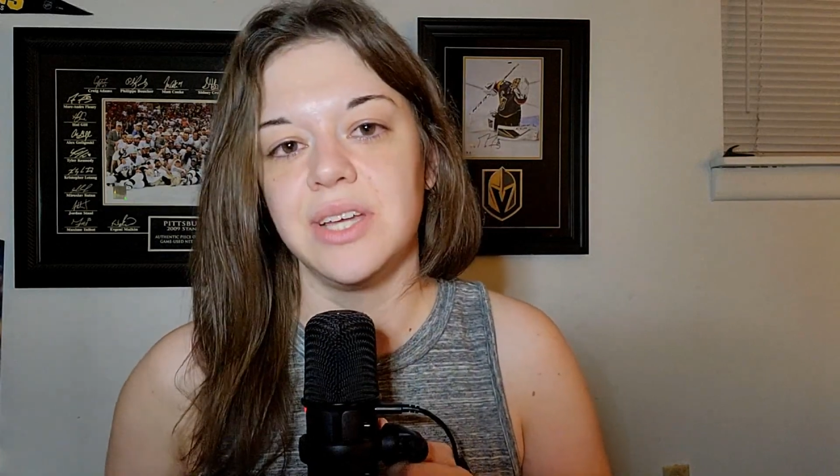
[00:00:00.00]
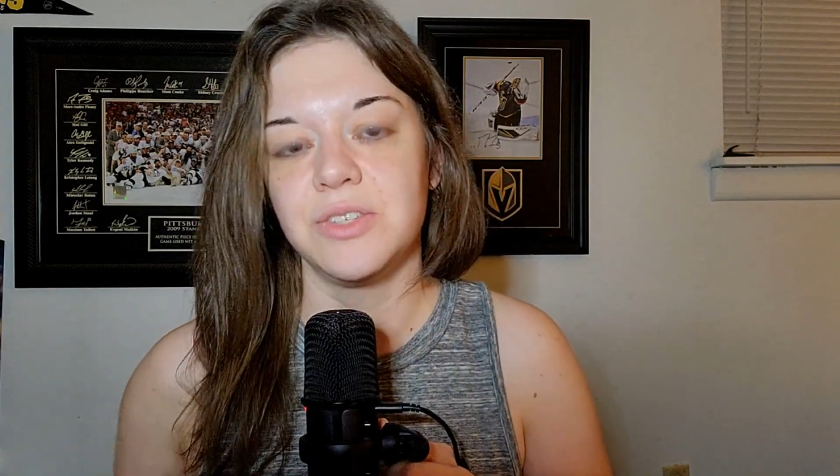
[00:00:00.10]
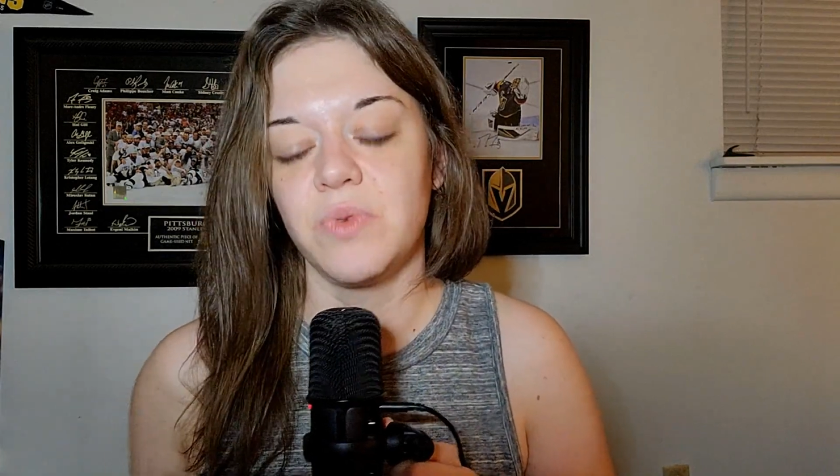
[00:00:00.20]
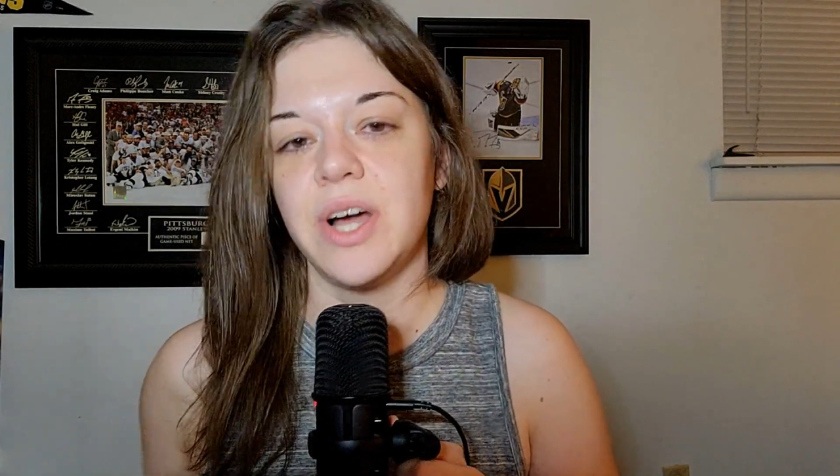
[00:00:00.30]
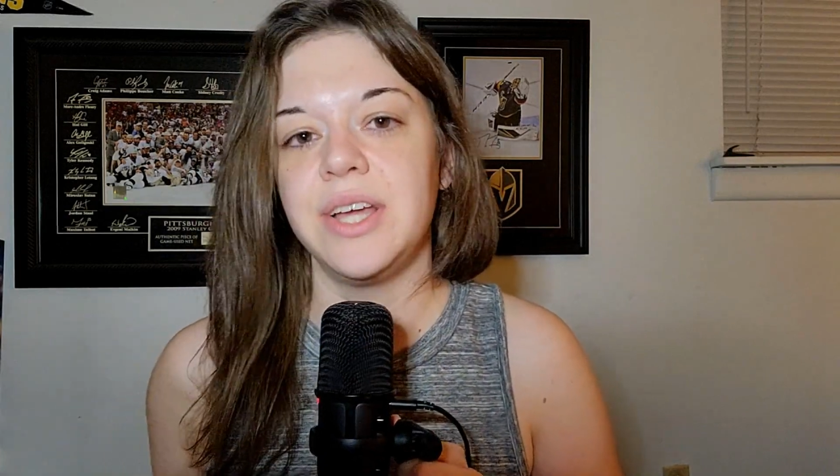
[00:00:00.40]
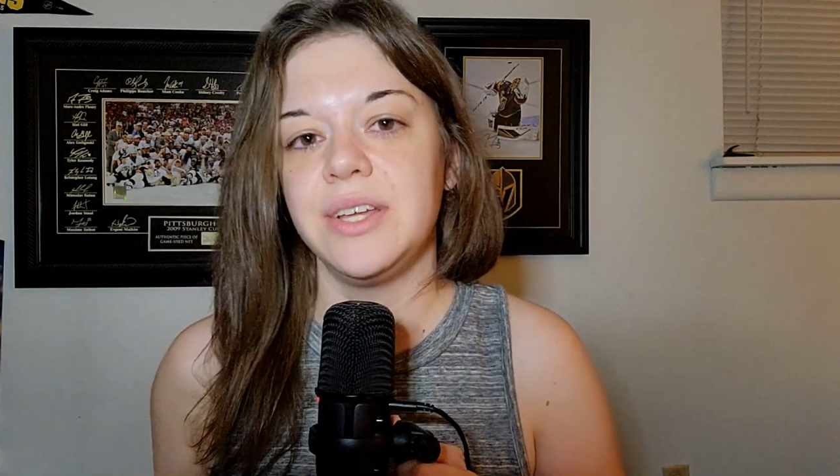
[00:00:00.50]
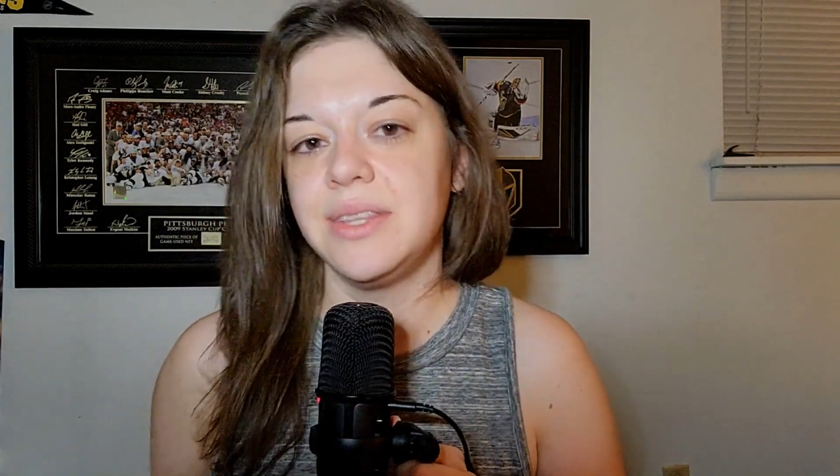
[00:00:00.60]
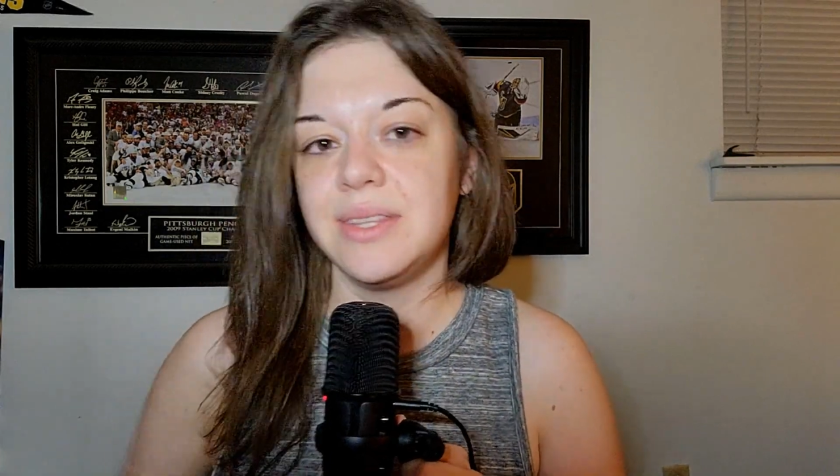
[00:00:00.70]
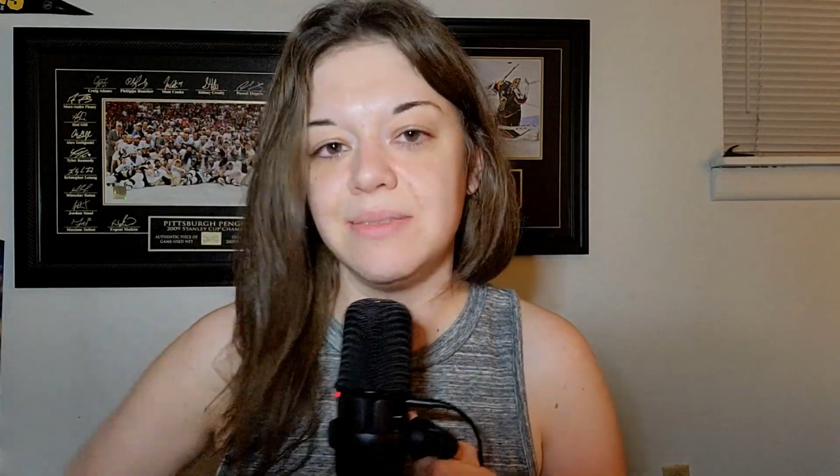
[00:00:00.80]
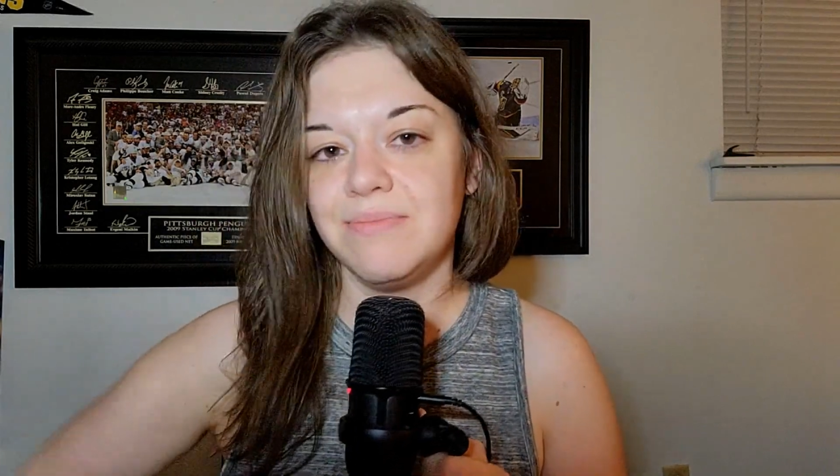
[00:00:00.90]
is why
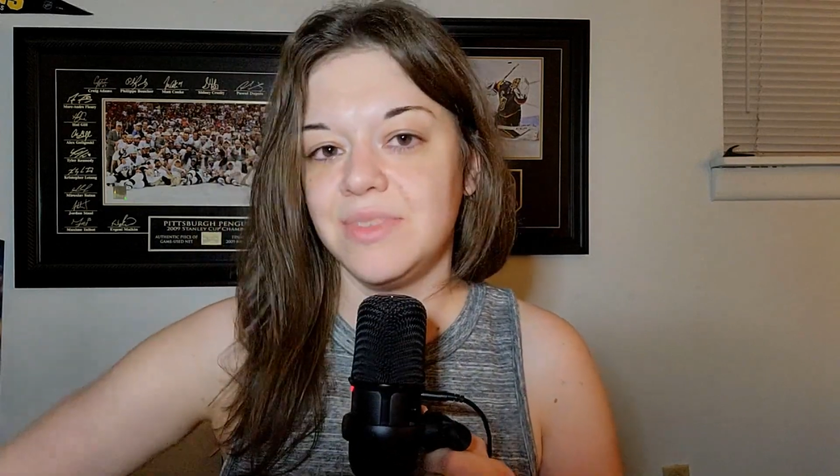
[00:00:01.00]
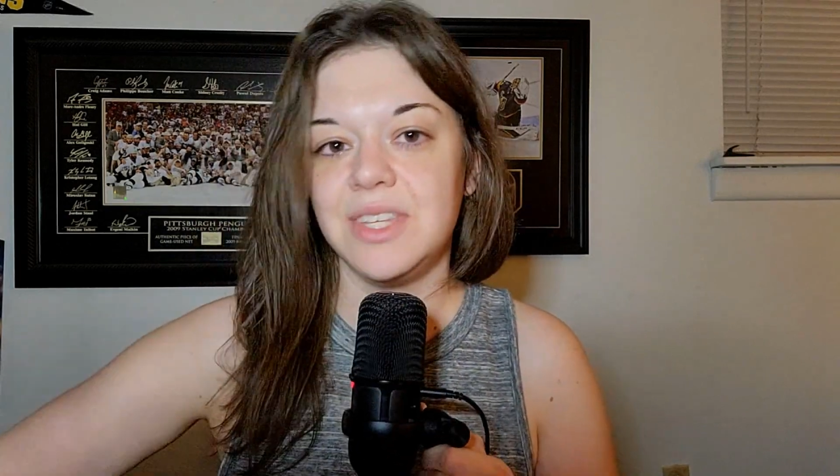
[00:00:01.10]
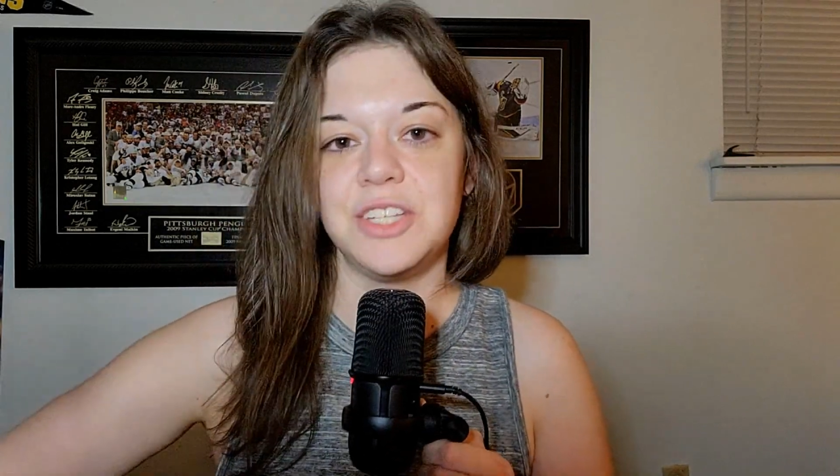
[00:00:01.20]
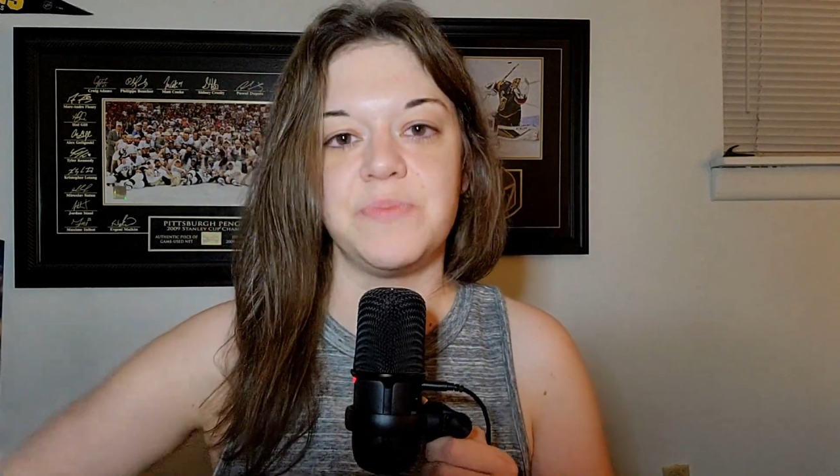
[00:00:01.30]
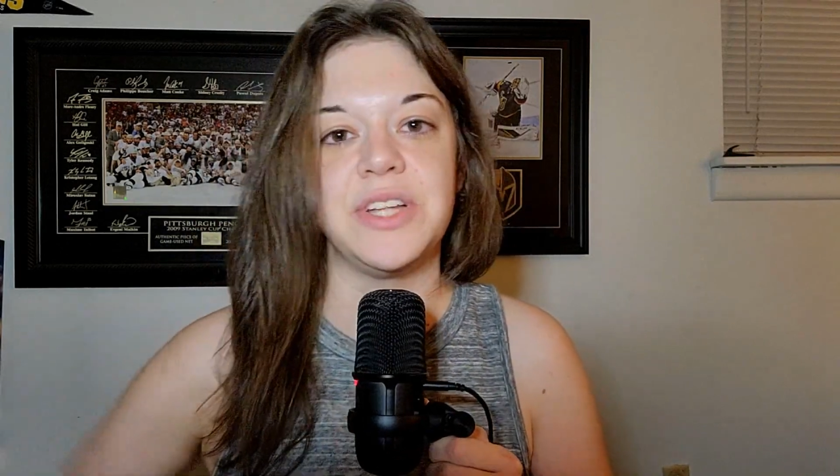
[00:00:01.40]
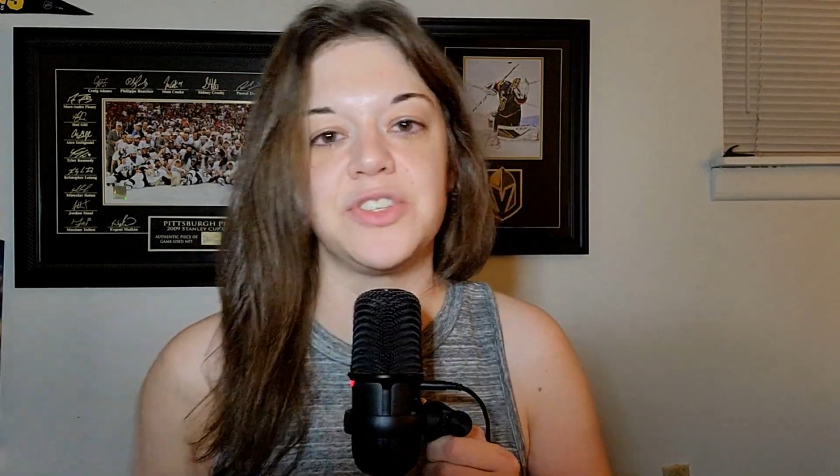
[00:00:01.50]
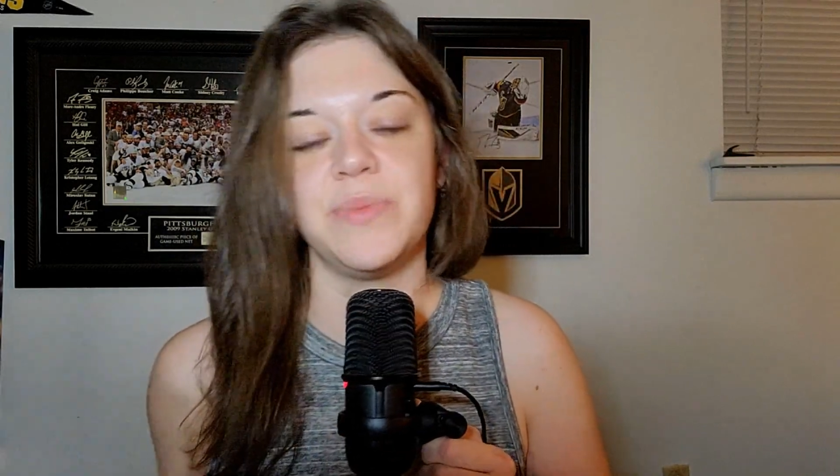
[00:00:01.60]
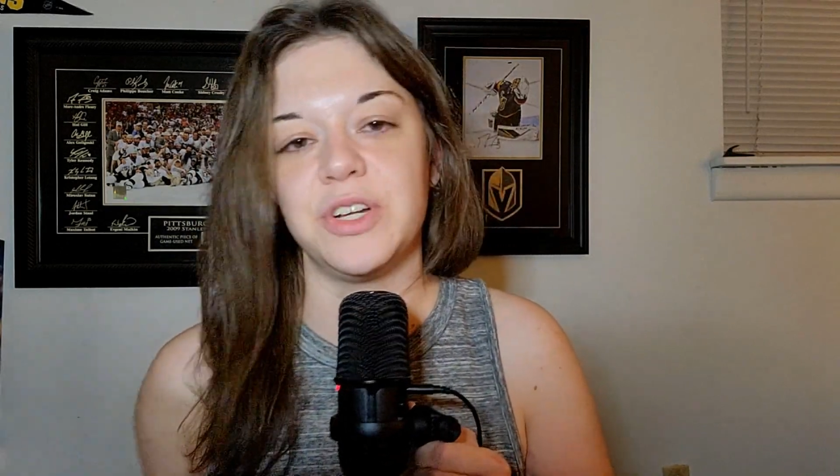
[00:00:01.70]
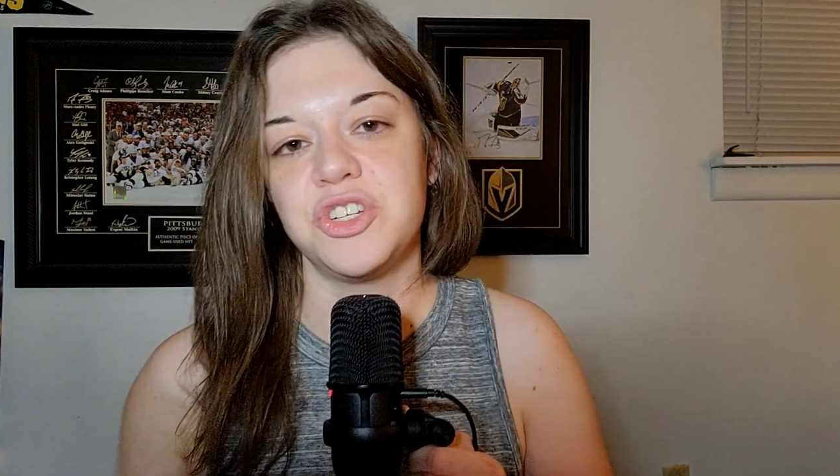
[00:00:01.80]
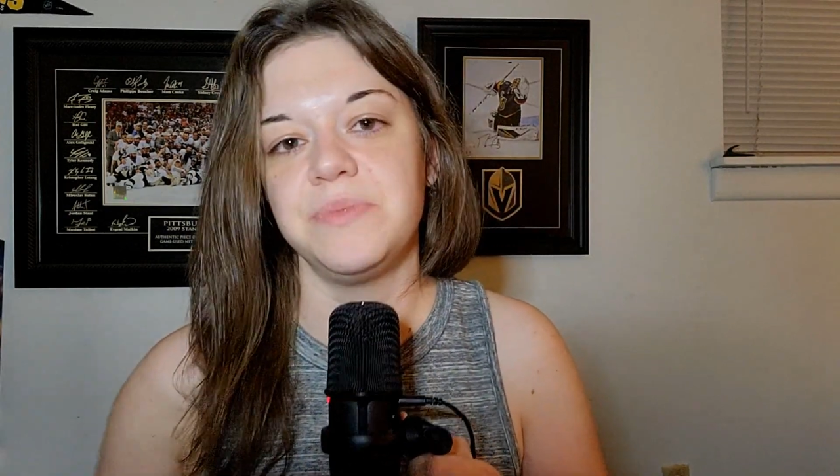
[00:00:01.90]
it's meant so
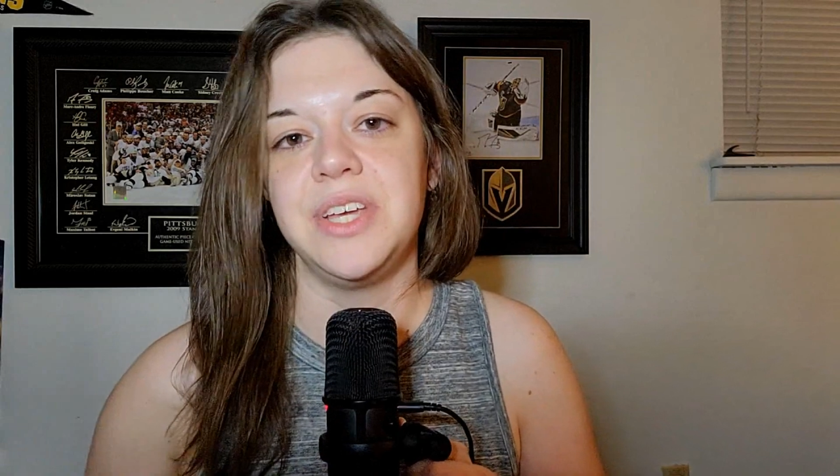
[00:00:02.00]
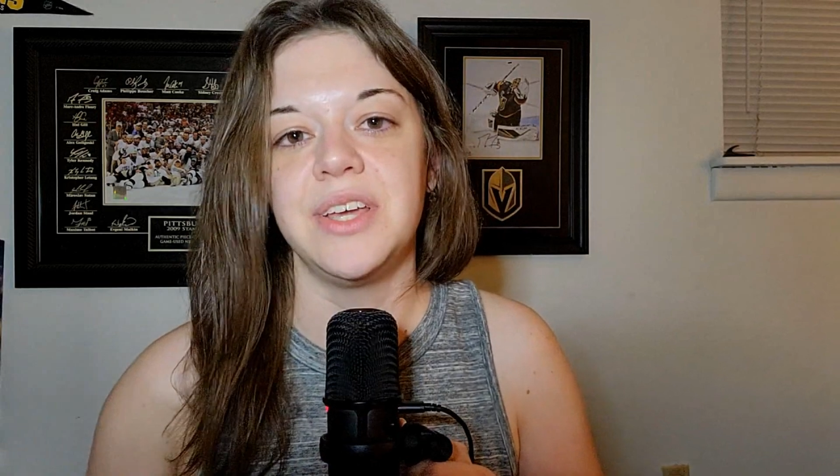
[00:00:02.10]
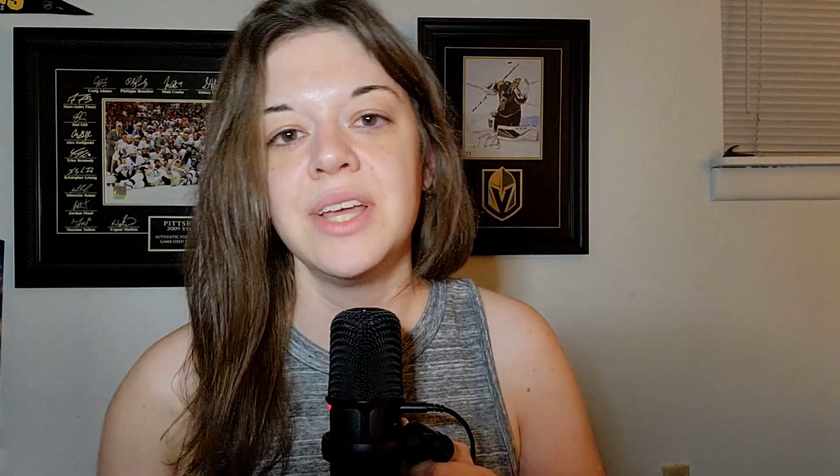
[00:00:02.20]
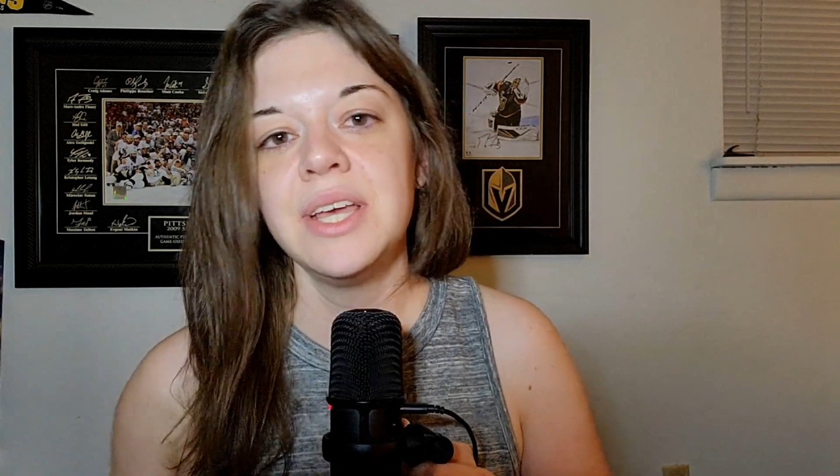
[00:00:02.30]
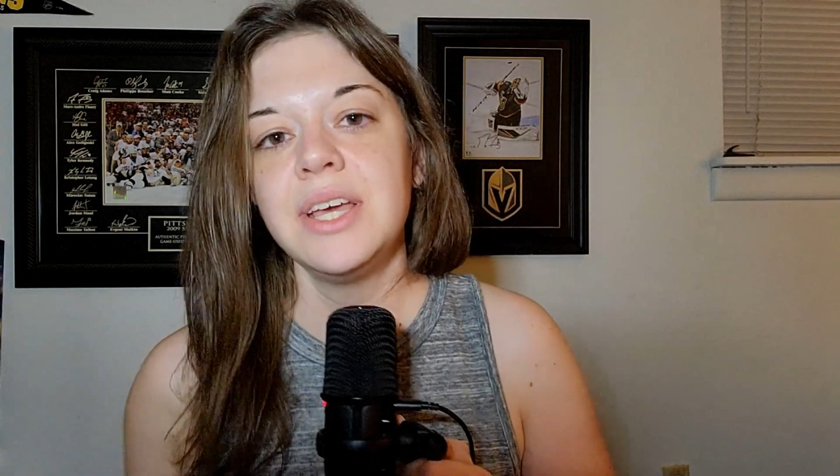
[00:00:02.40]
much to me,